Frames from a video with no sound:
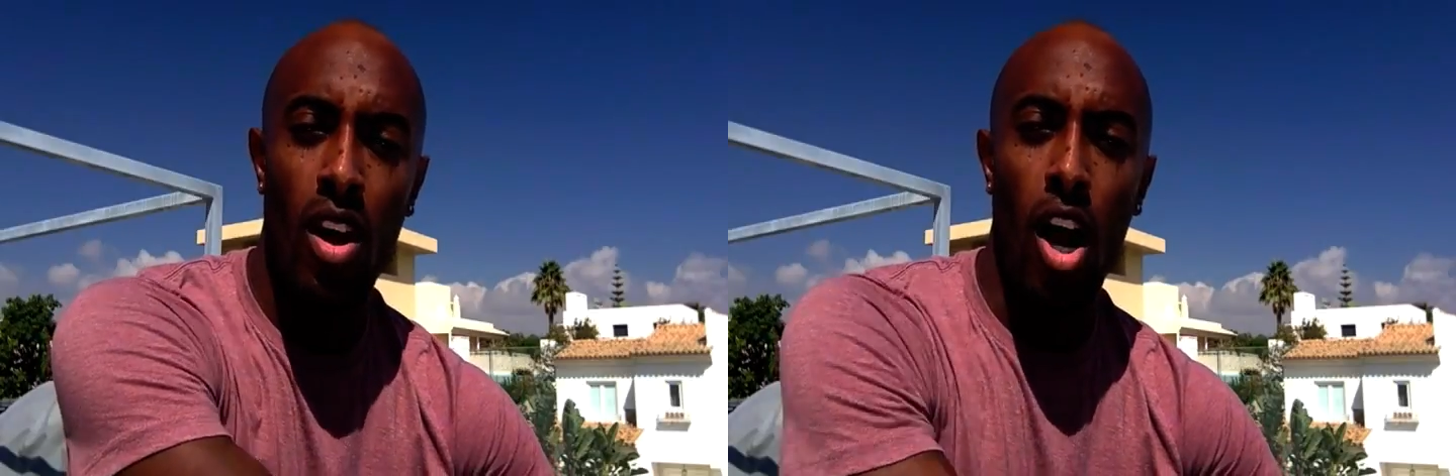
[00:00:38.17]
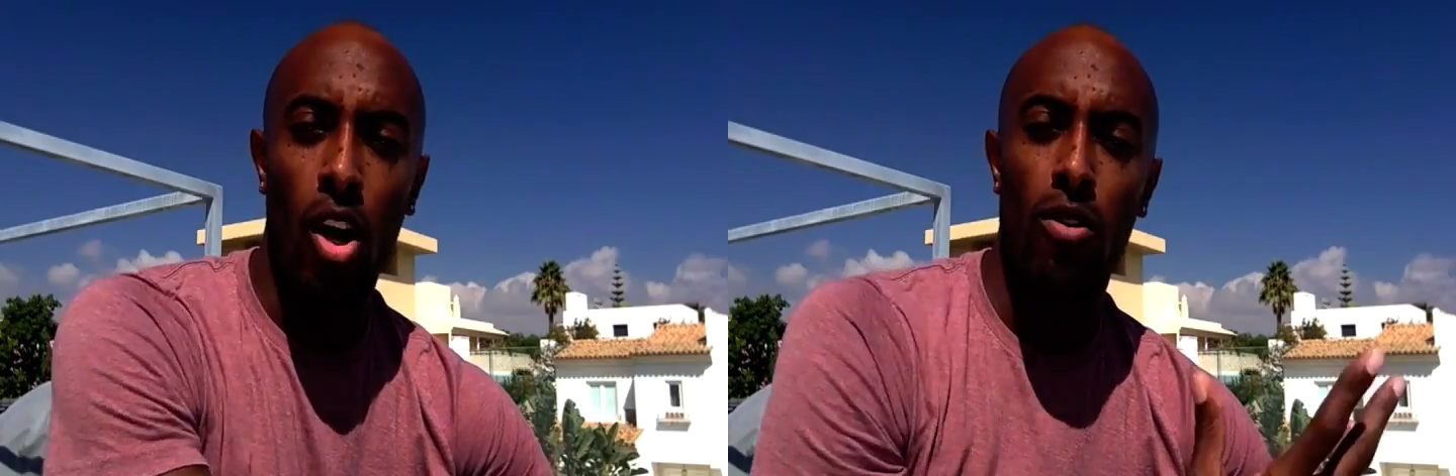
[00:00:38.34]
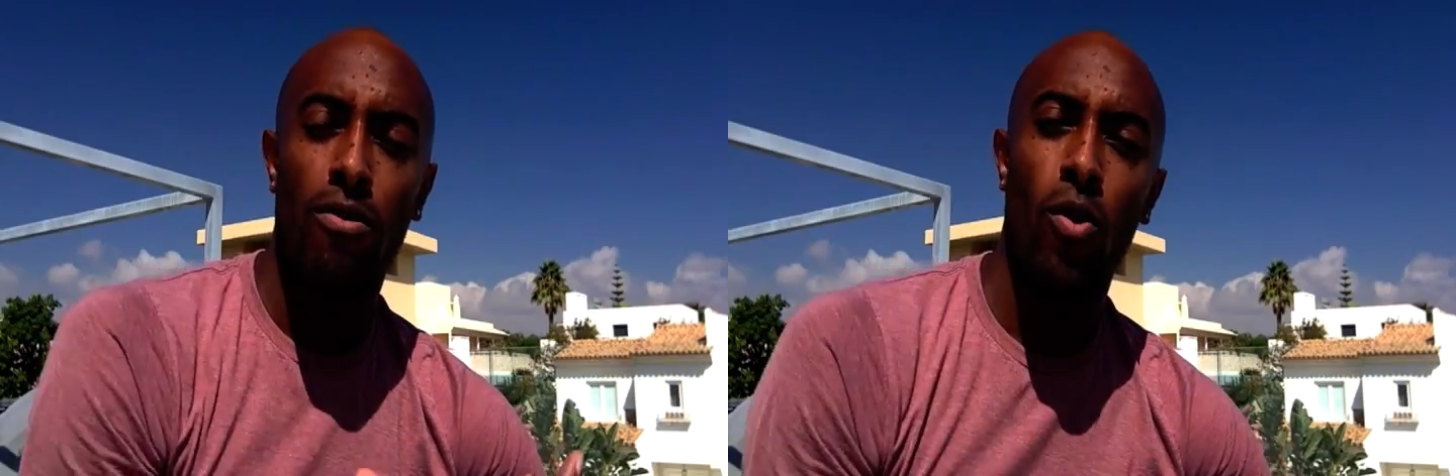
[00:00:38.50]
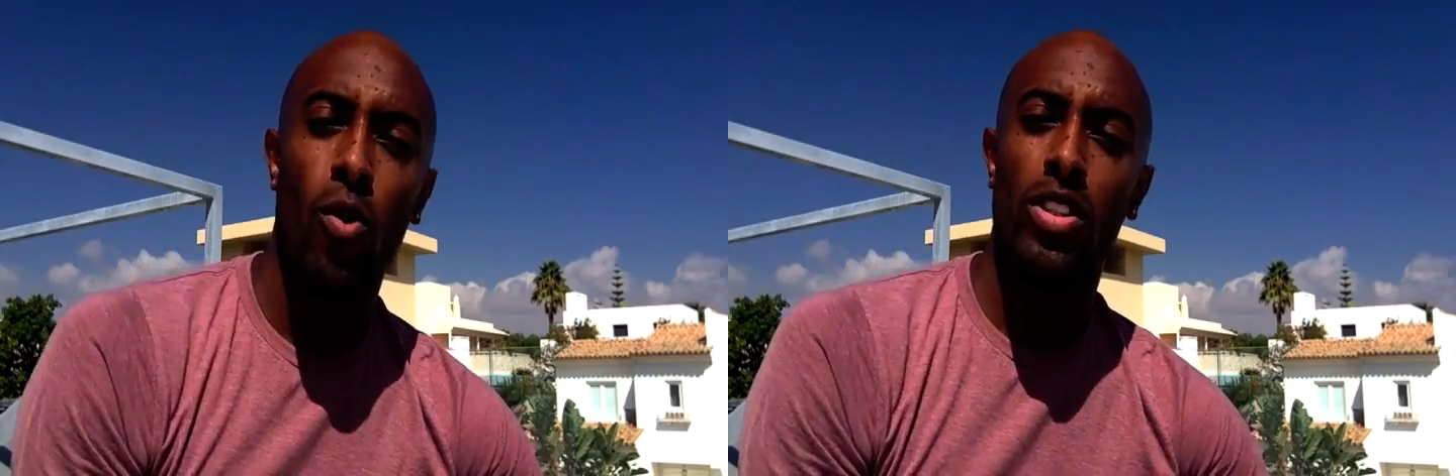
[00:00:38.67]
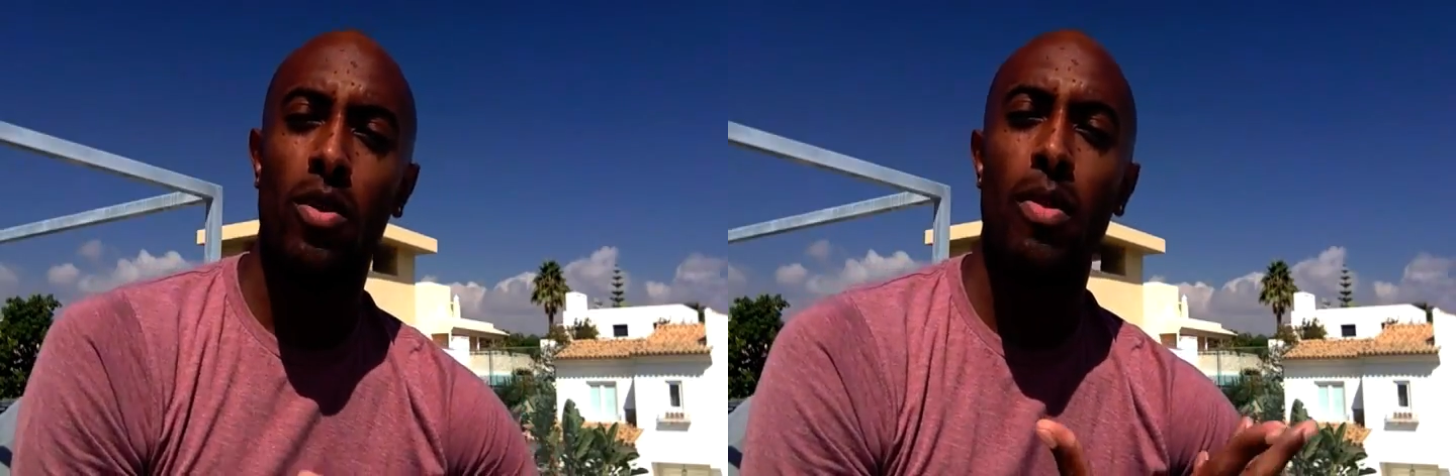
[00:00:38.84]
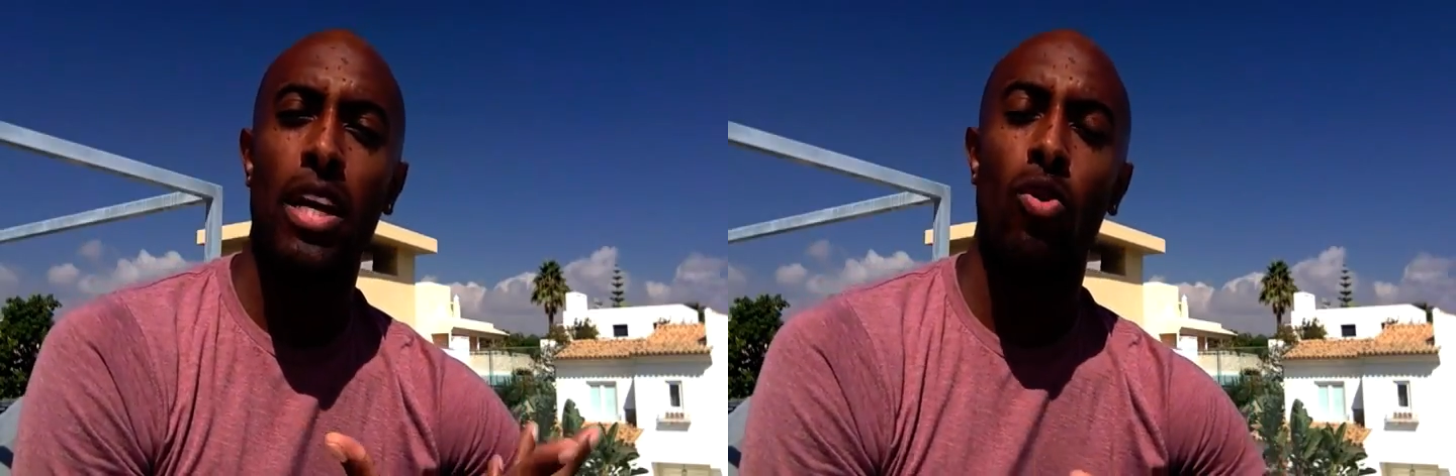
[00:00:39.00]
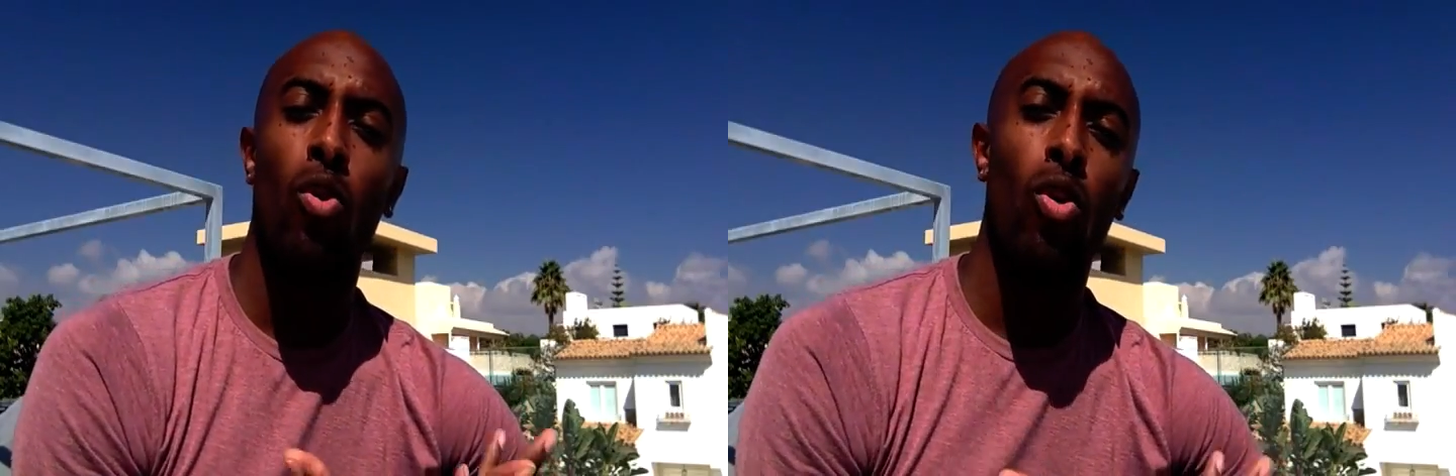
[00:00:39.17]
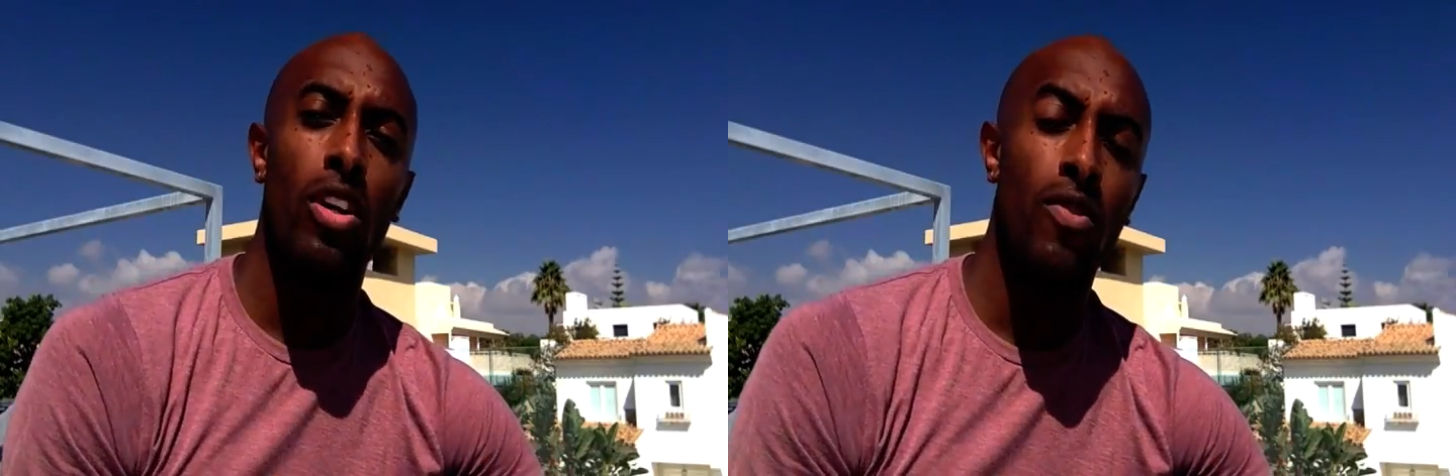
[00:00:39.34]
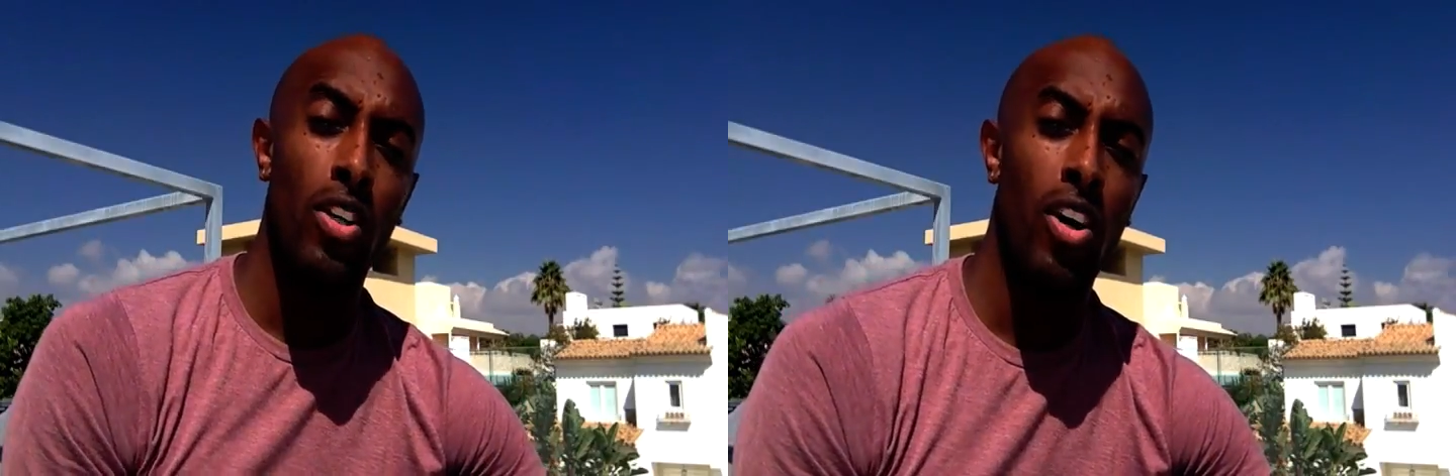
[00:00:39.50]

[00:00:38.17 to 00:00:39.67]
I look forward to meeting all of you